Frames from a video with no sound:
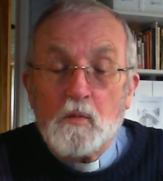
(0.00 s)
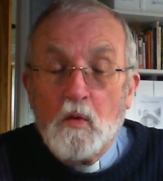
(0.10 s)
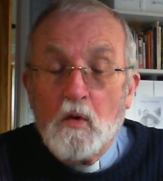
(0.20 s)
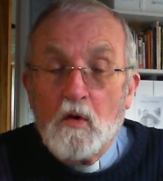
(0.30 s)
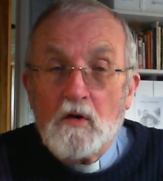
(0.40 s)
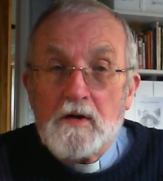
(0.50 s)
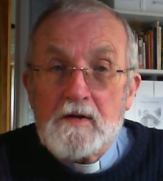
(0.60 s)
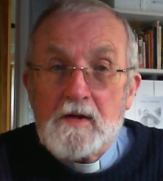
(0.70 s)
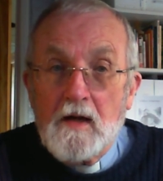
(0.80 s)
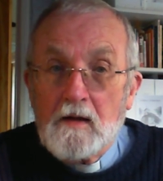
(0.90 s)
War
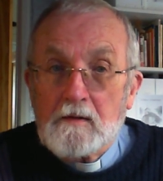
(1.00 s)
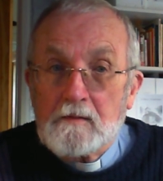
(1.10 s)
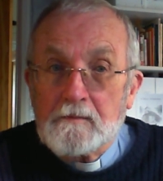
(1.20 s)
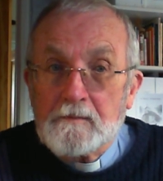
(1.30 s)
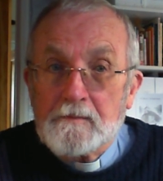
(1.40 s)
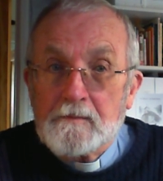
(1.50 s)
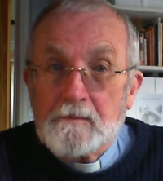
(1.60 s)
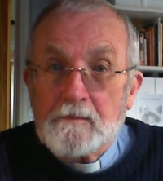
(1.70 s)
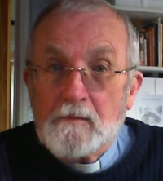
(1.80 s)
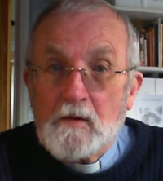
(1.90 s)
is hell.
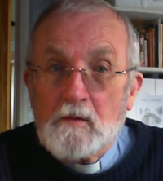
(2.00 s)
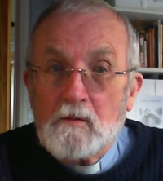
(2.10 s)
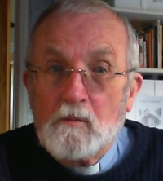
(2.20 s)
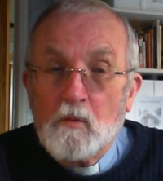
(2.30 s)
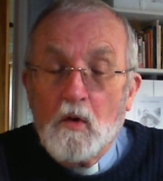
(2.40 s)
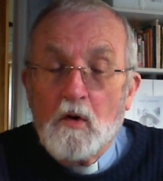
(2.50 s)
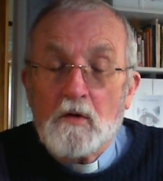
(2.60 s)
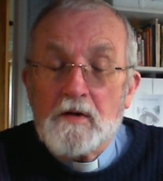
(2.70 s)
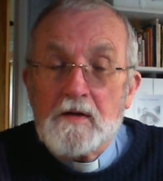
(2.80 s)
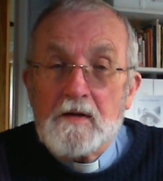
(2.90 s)
War